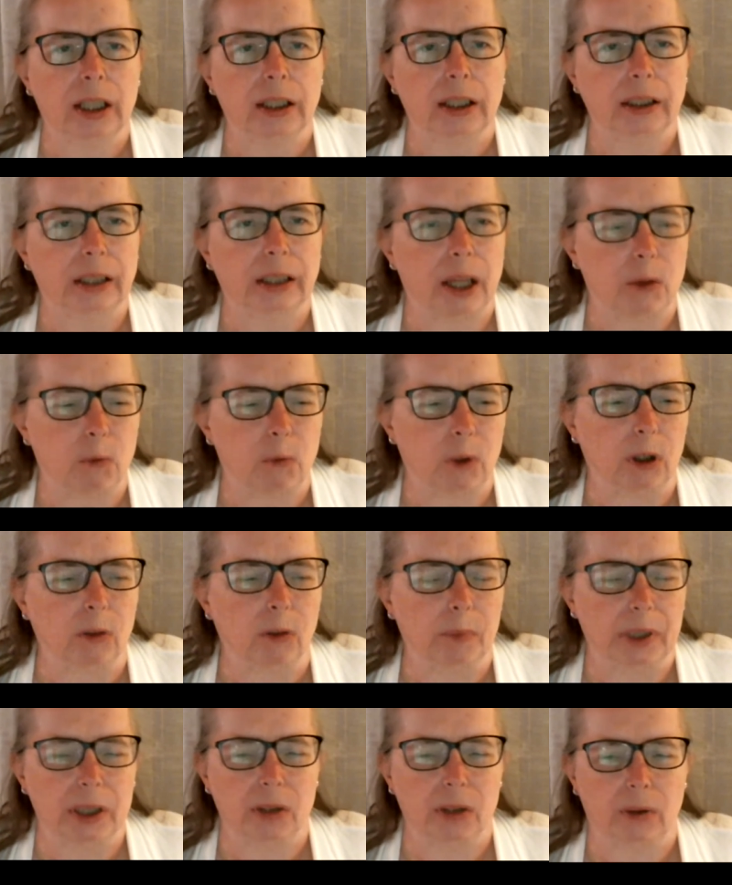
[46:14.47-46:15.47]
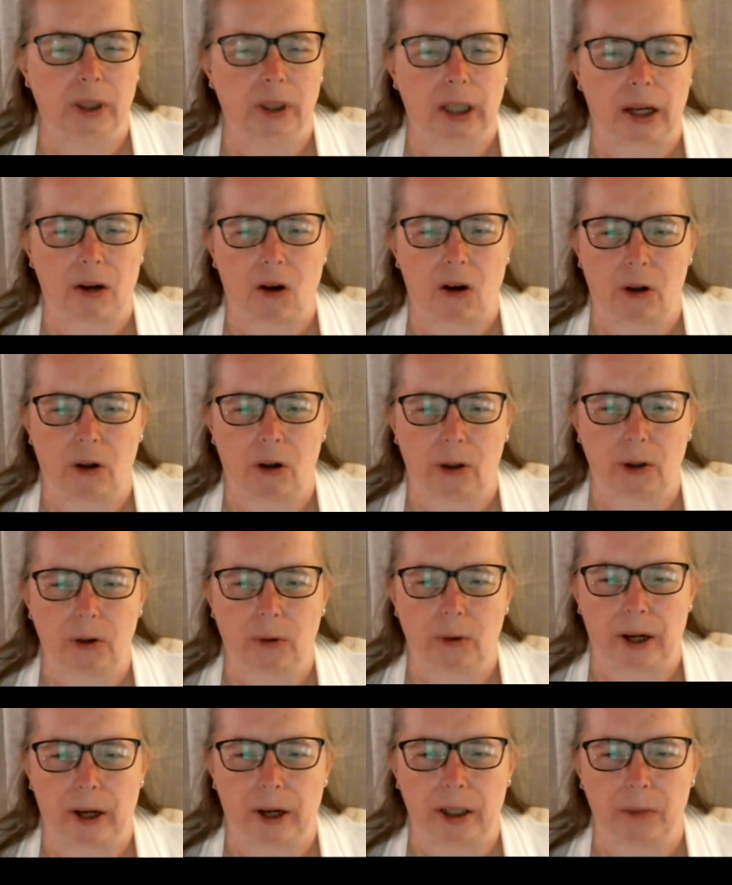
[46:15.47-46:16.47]
they will be doing a hard
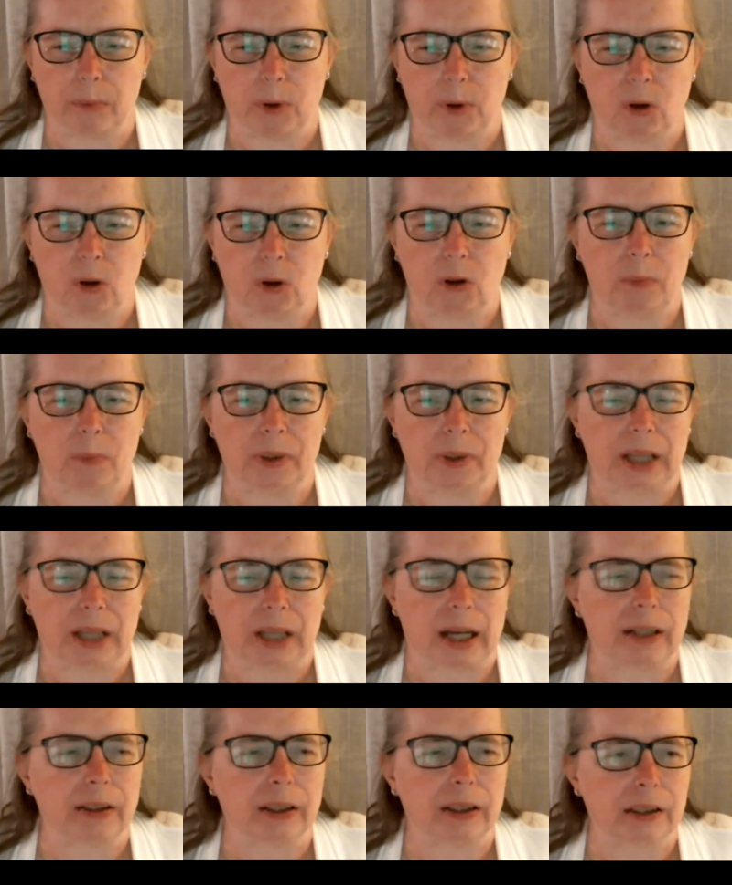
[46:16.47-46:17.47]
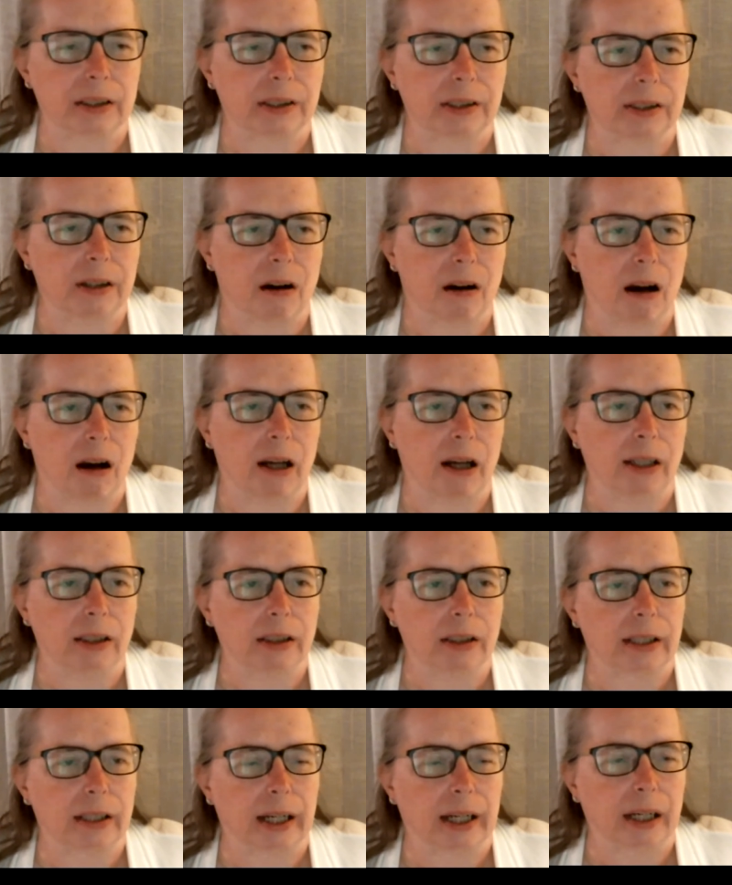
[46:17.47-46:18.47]
credit pull, but that does
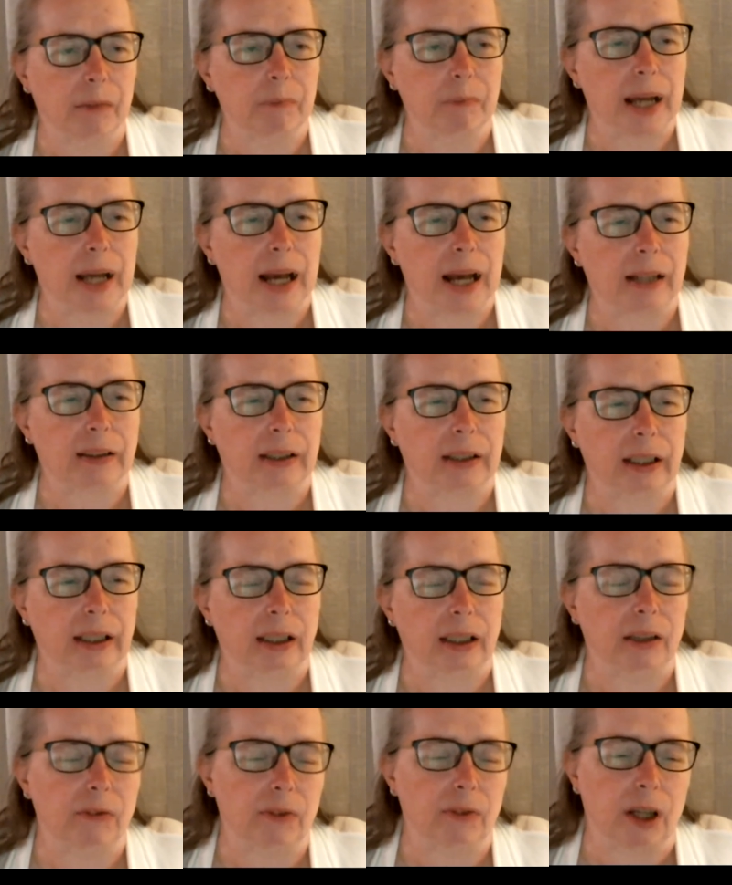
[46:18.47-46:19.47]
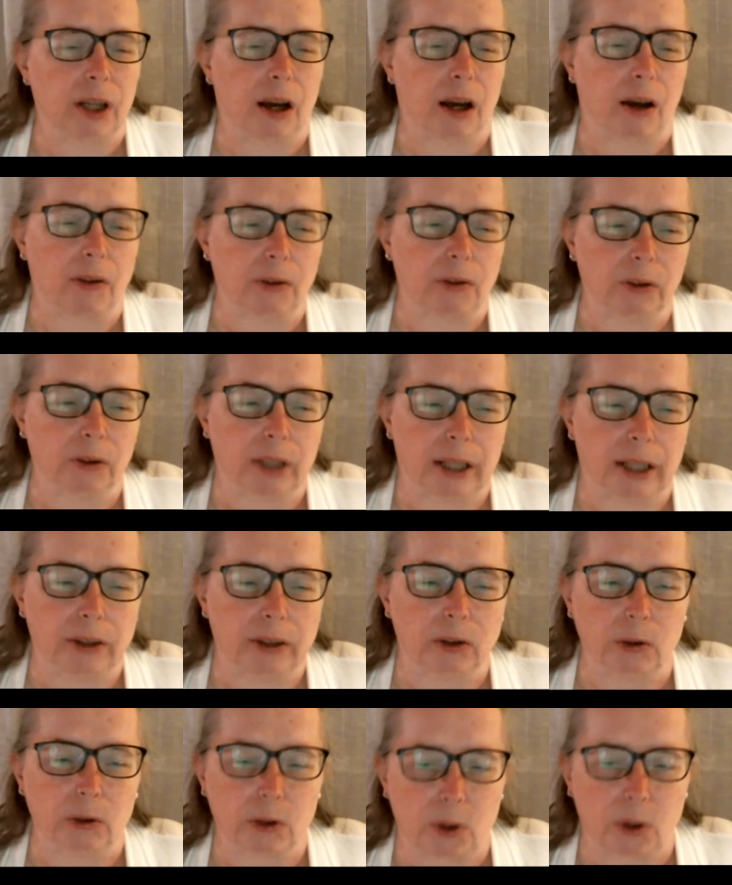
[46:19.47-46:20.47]
not impact any of the other
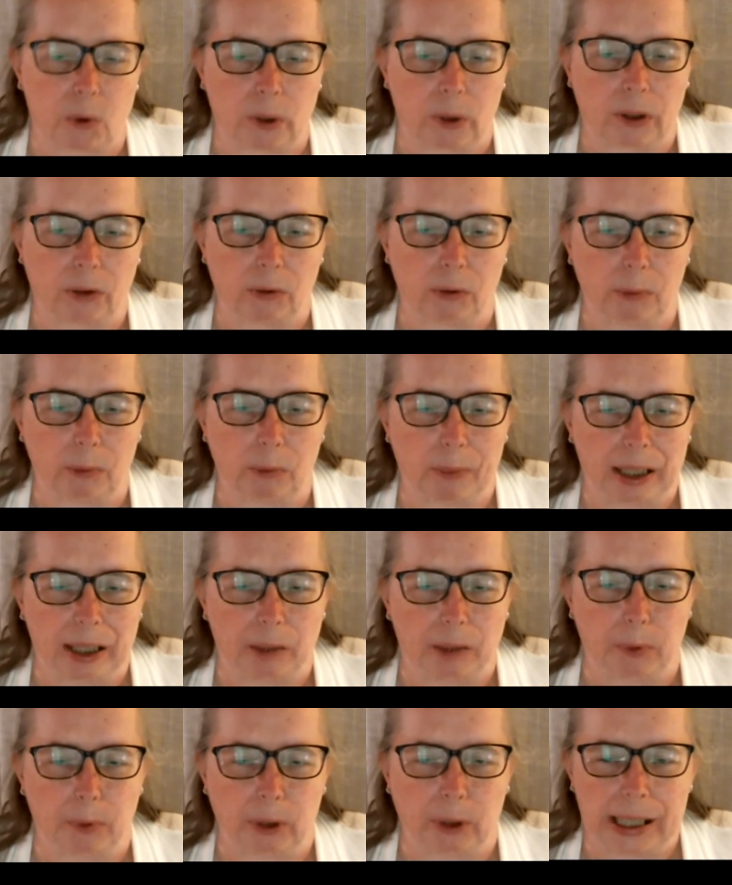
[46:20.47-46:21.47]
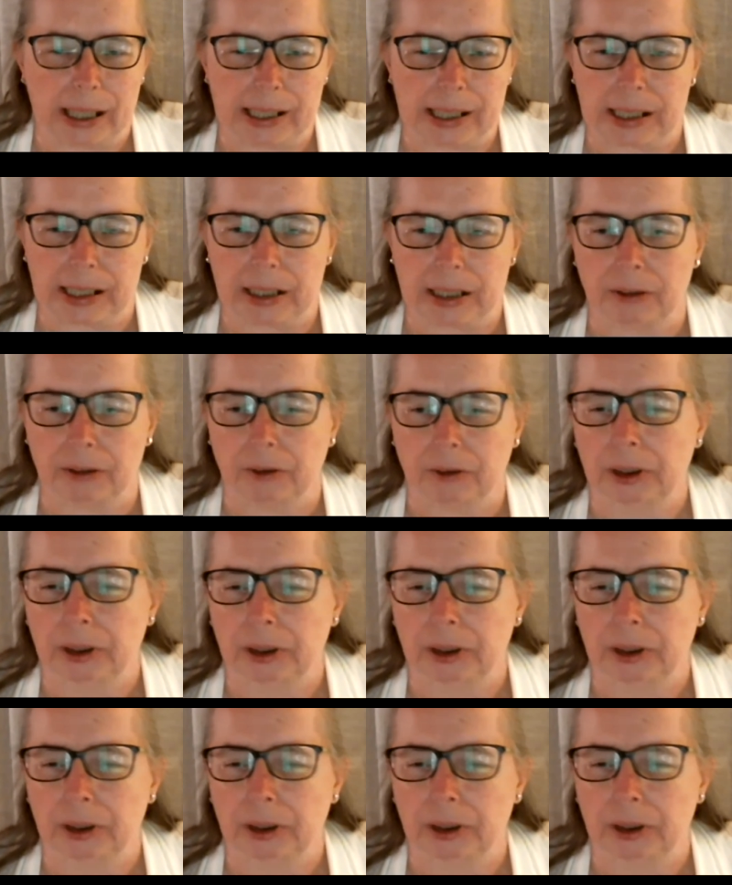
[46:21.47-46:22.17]
lenders going through Bank Breezy.